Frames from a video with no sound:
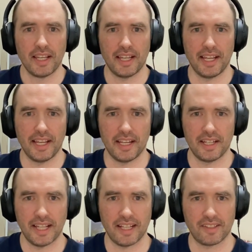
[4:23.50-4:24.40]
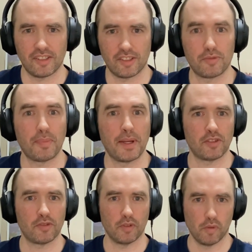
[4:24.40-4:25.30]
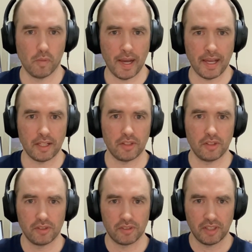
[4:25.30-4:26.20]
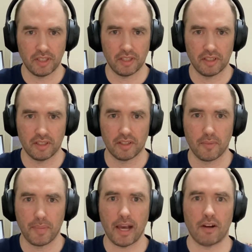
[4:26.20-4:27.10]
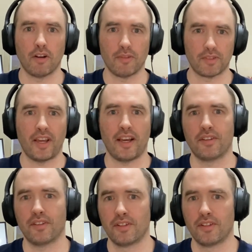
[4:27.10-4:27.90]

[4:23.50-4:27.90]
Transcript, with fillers: in that suspenseful way using the power of sound.